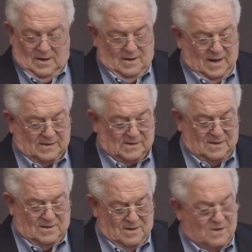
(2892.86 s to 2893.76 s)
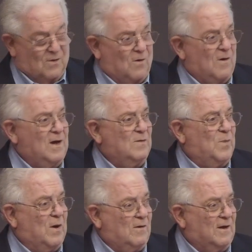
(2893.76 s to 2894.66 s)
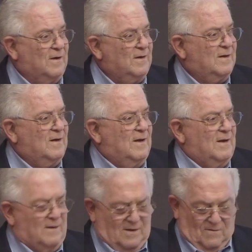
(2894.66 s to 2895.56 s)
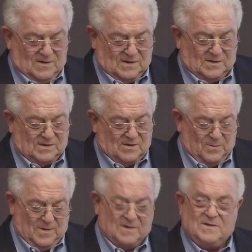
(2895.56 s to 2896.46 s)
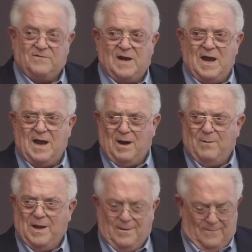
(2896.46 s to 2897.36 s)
Next door in Poland, there was a surplus of ham.